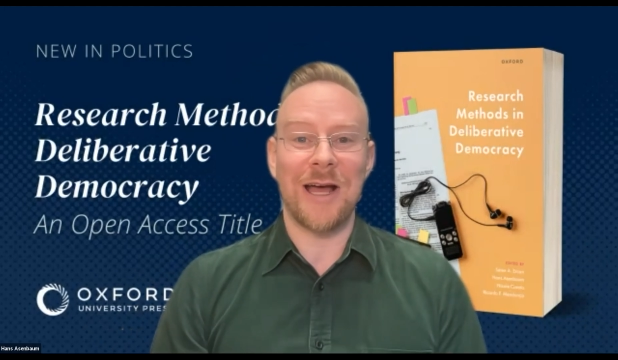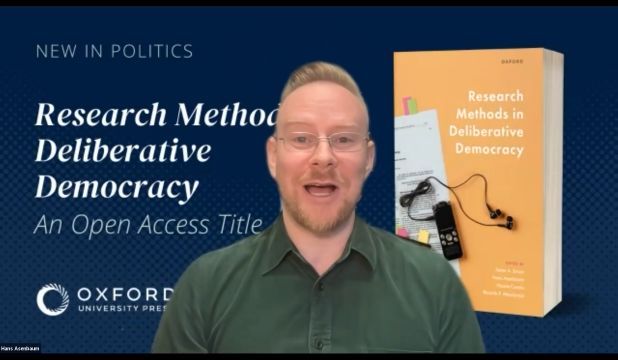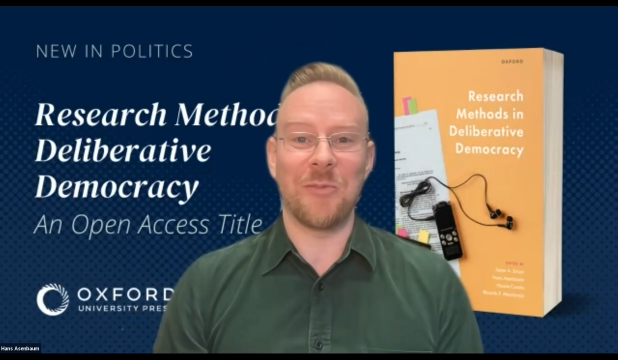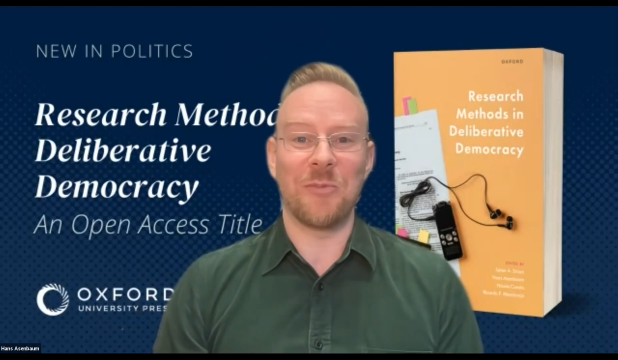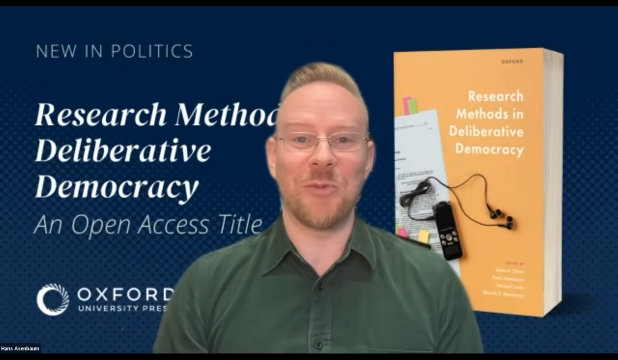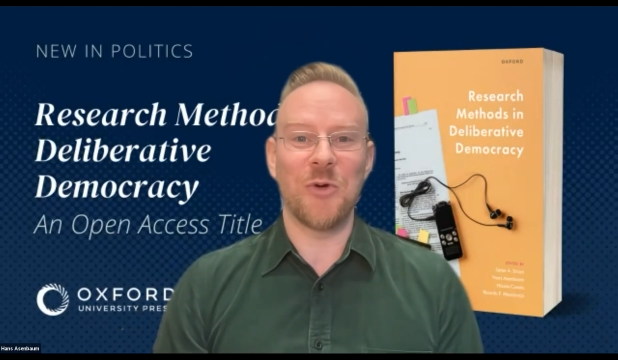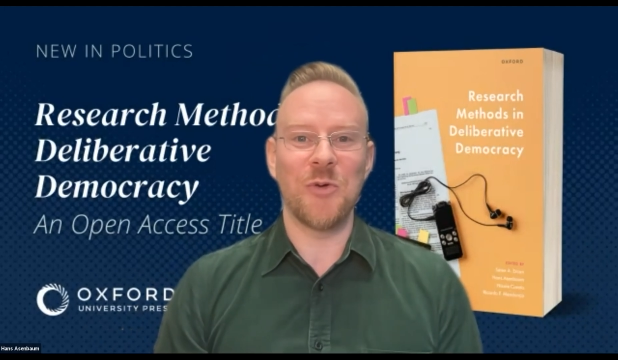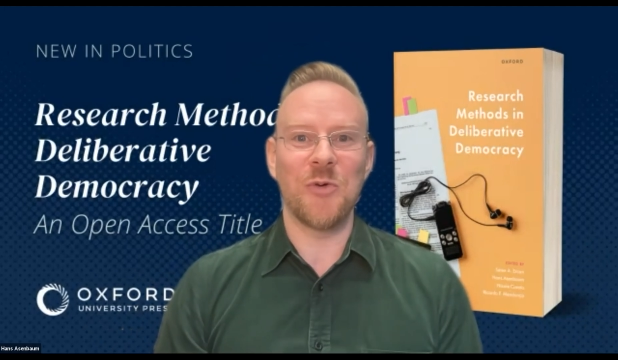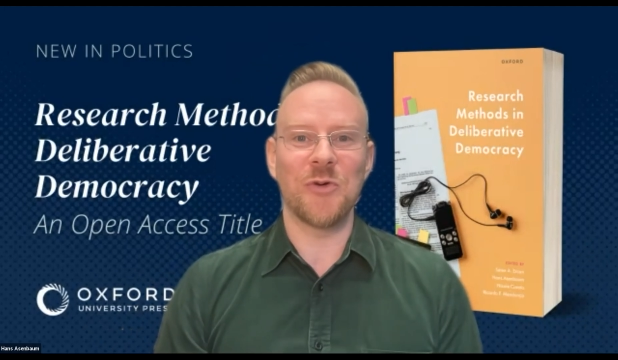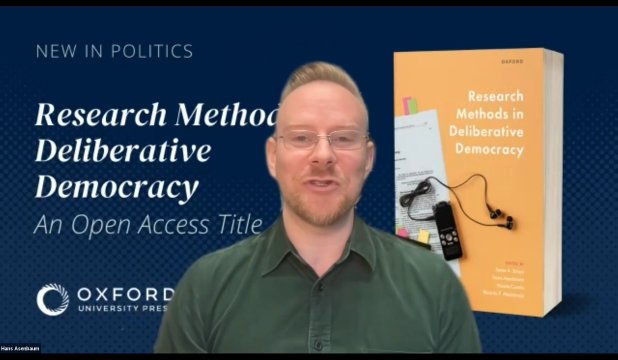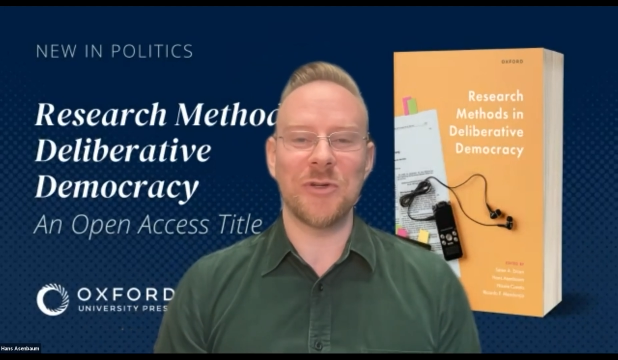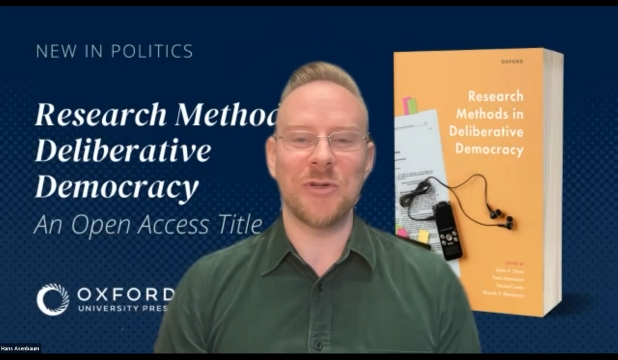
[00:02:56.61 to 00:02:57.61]

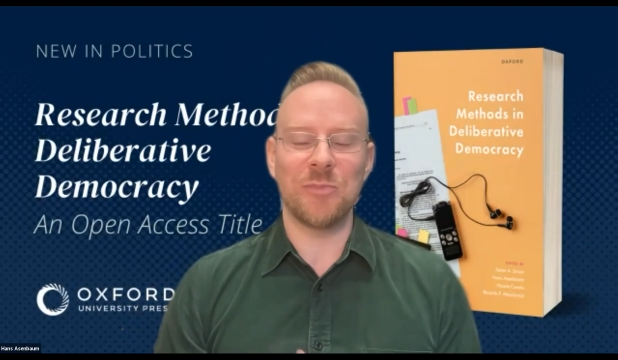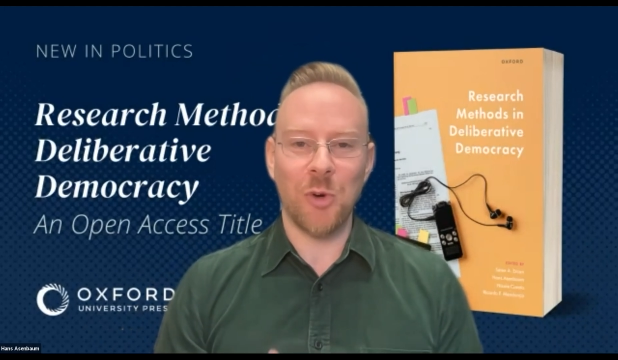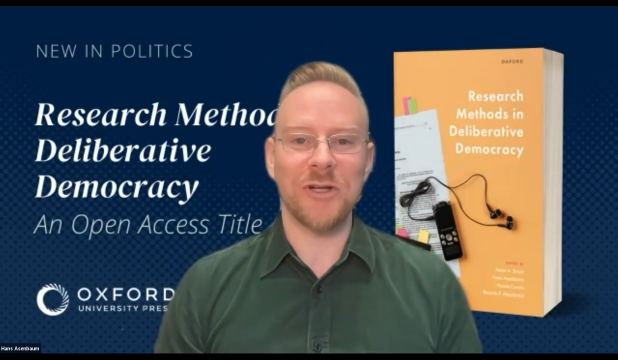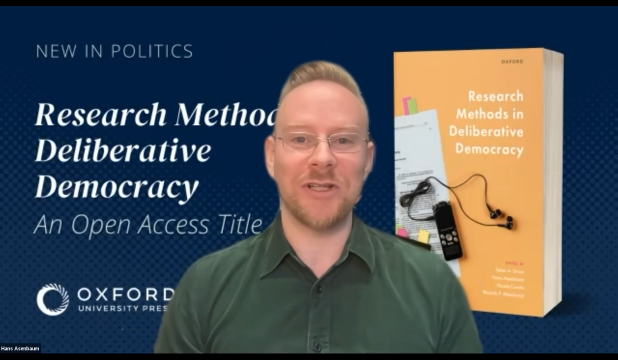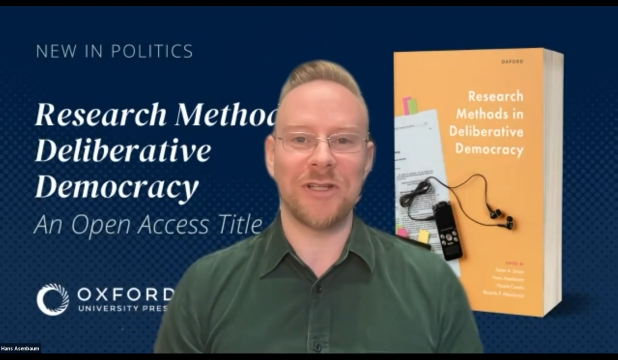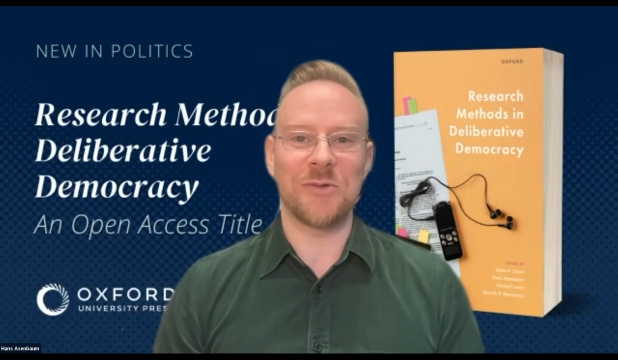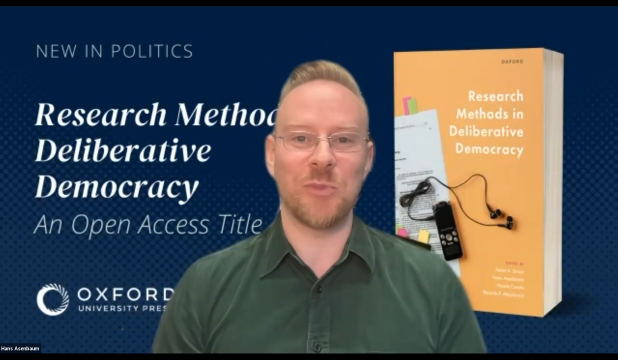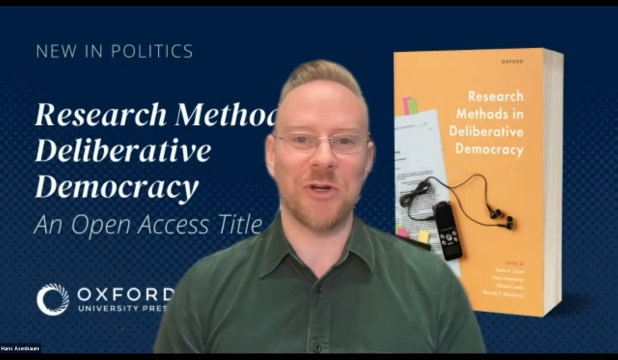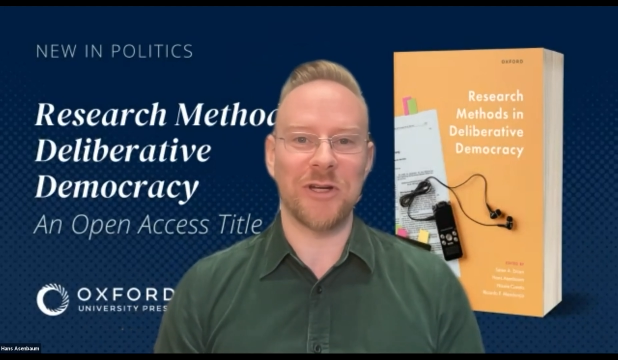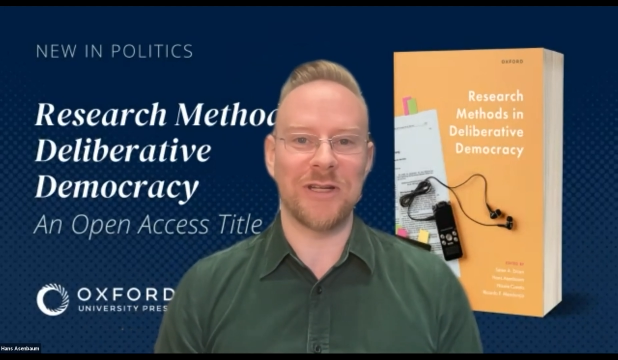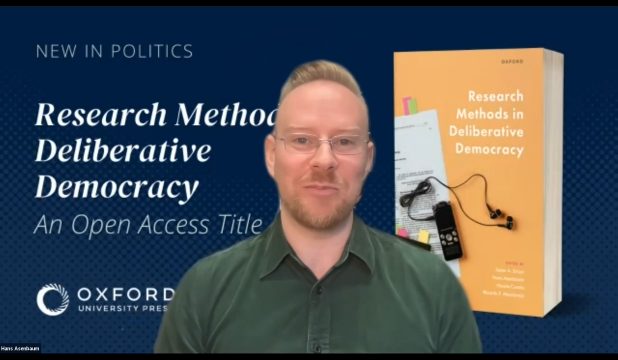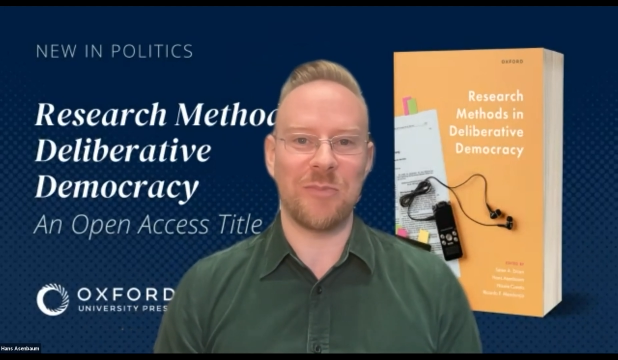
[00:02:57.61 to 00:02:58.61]
who supported this
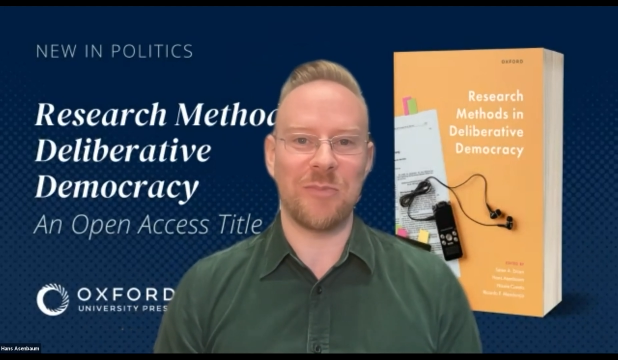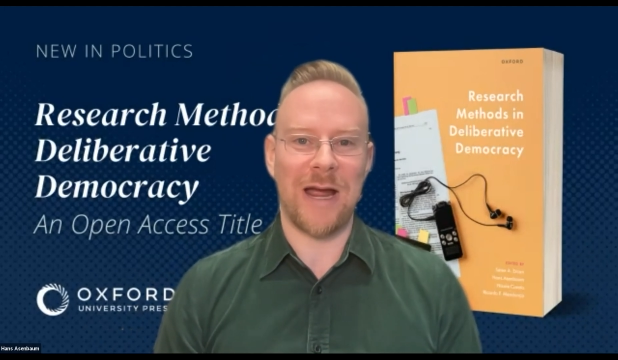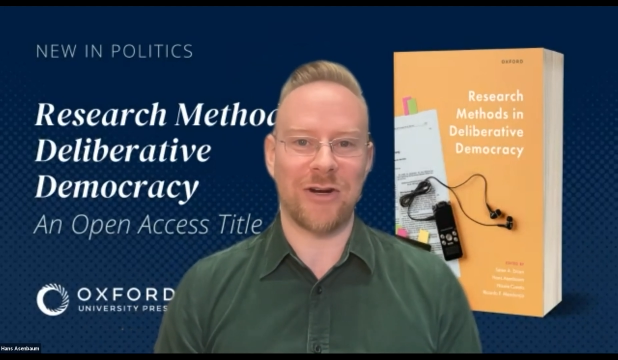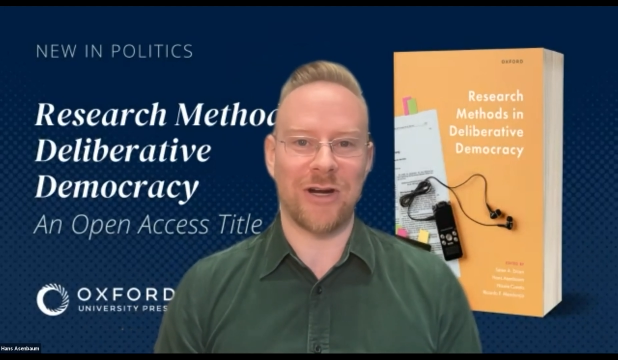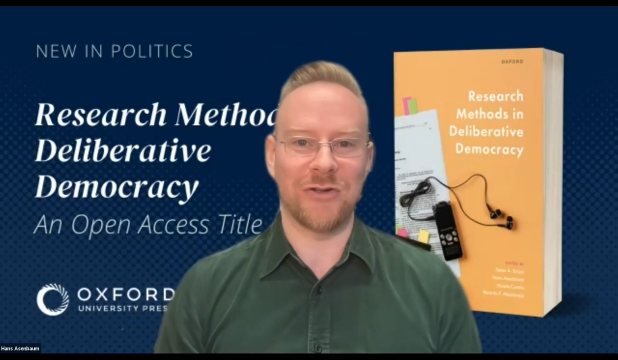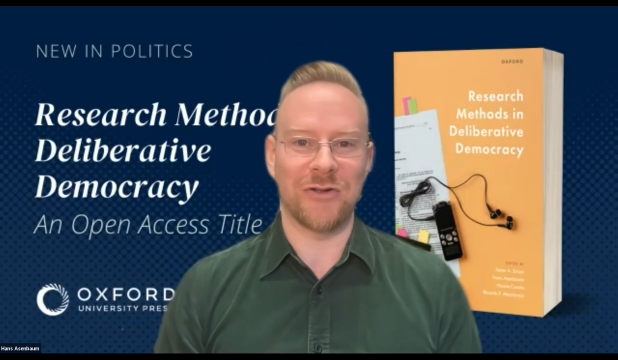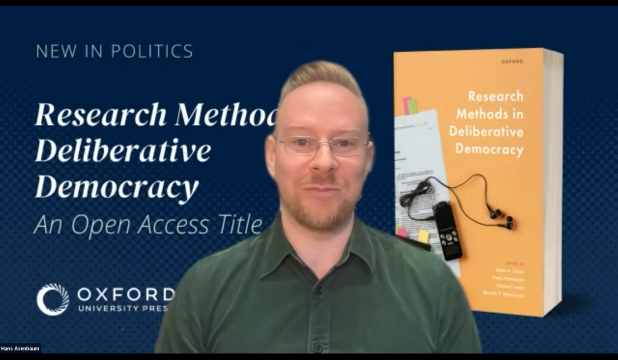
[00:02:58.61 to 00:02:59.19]
book in the background